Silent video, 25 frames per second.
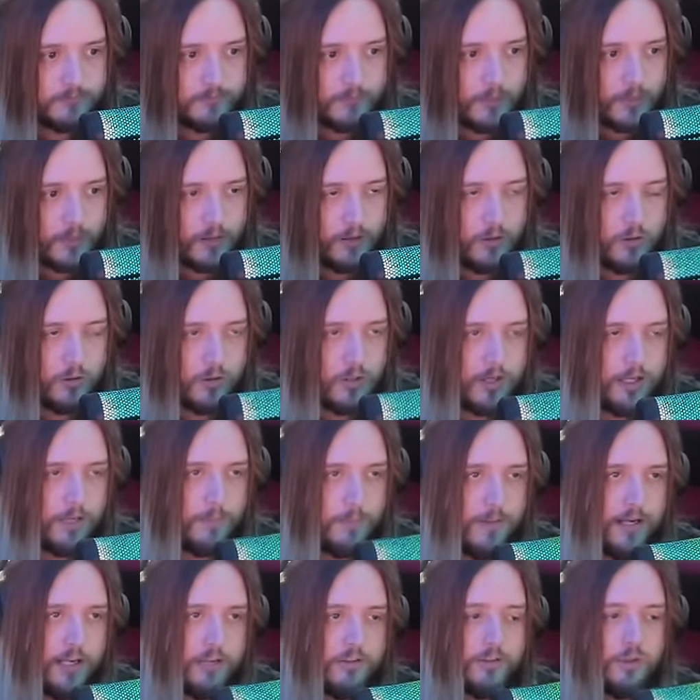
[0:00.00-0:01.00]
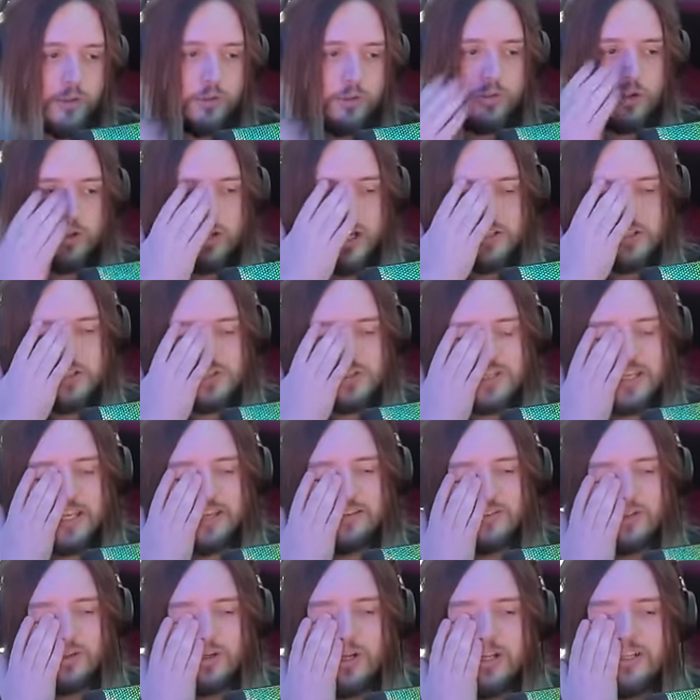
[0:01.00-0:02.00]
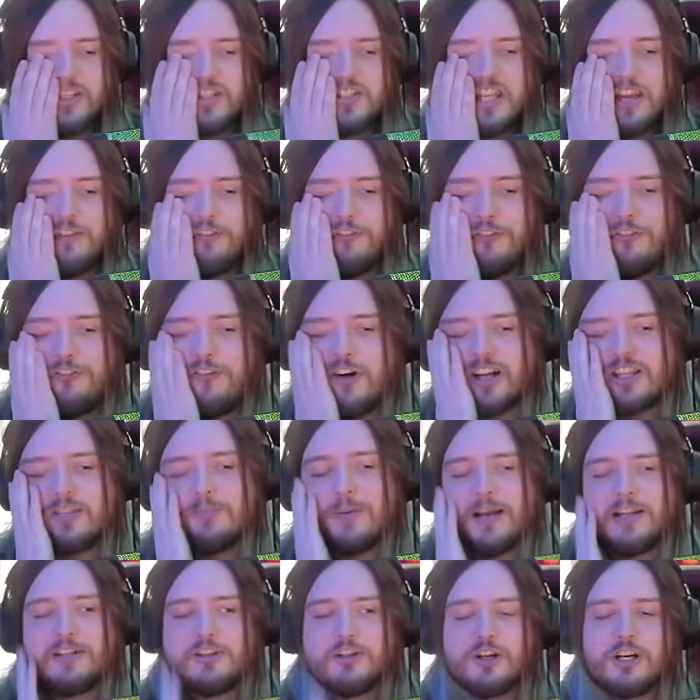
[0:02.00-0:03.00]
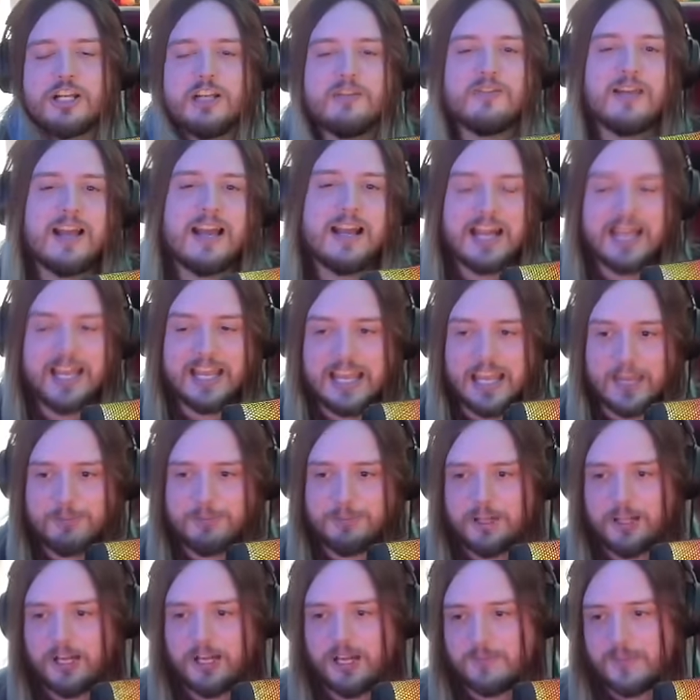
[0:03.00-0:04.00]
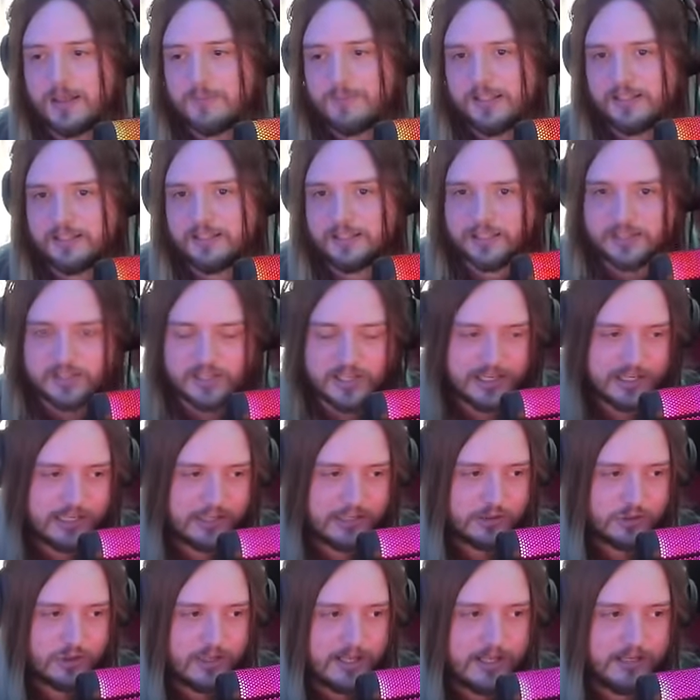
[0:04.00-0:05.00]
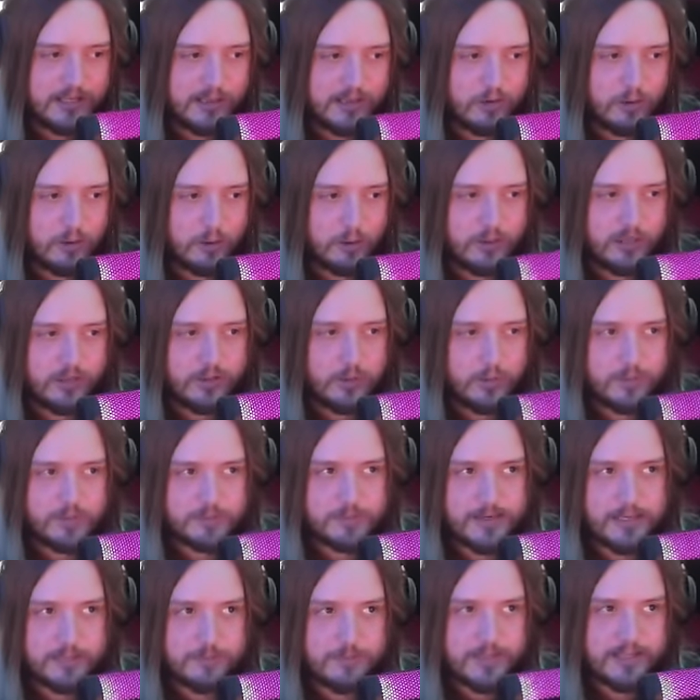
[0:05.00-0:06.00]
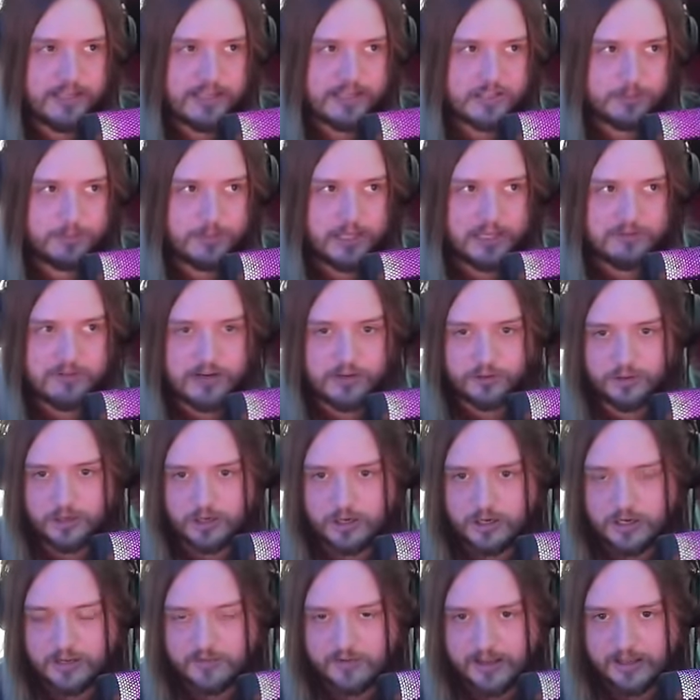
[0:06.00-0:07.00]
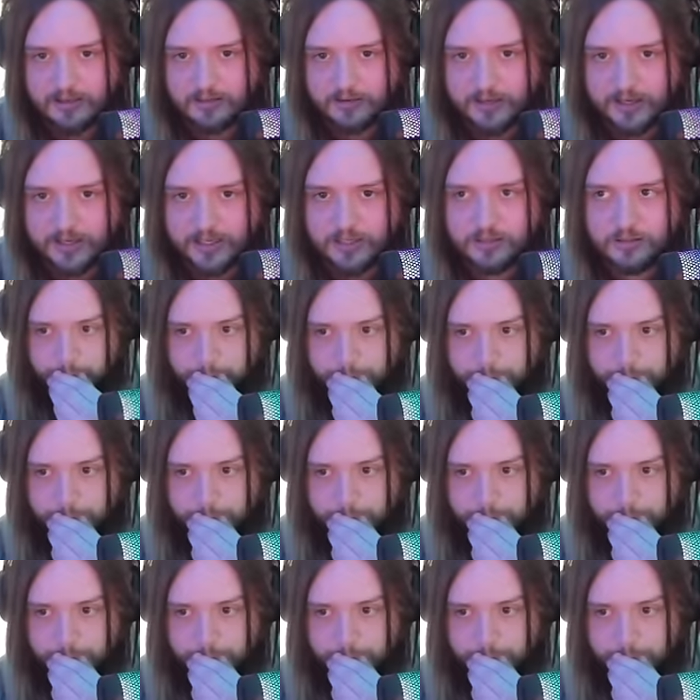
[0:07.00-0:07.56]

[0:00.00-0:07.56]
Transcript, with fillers: Hold on a minute, dude. Don't I just get, don't I just get fucked by Dirty Rat? I can't play all my minions. I gotta try and hold on to as many minions to play around Dirty Rat, right?